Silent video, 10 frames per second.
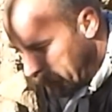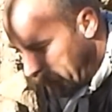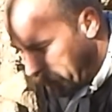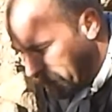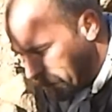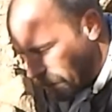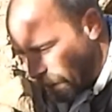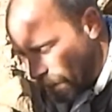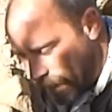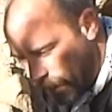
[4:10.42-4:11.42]
that this
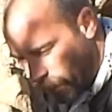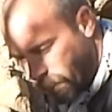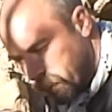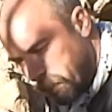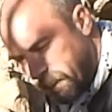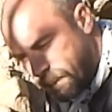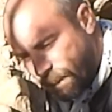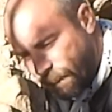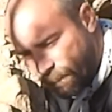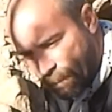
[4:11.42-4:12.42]
sand here is going to be the
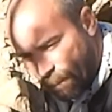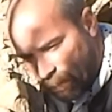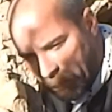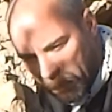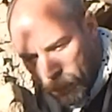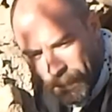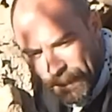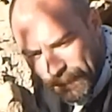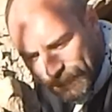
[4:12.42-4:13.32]
sand that's actually below my